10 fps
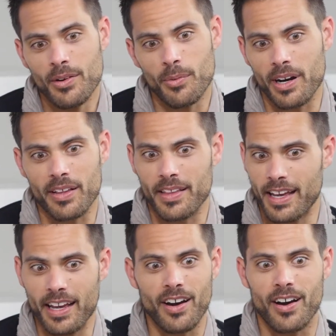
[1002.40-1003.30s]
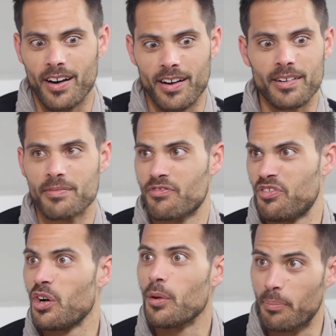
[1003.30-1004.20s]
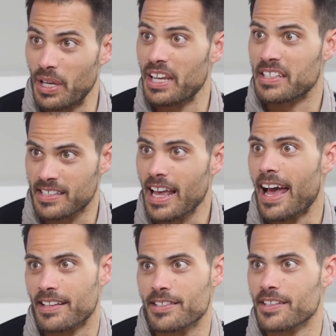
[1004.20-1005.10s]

where they are full big sets,